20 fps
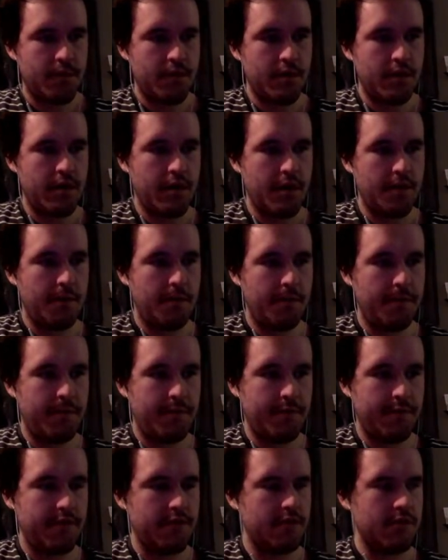Yeah,
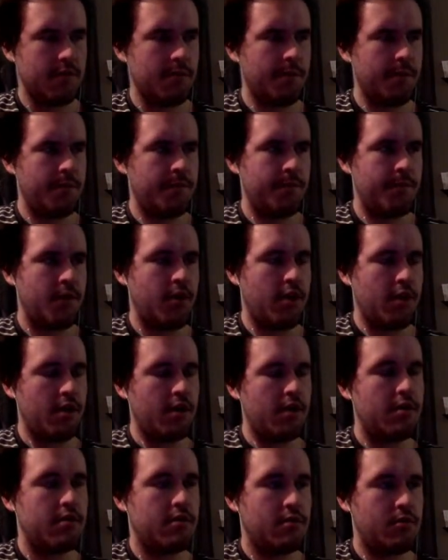definitely. Okay,
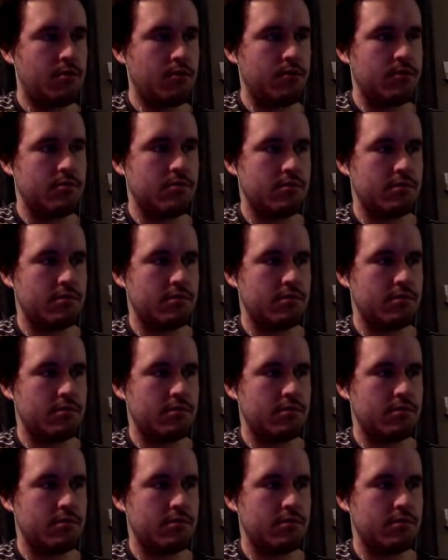cool.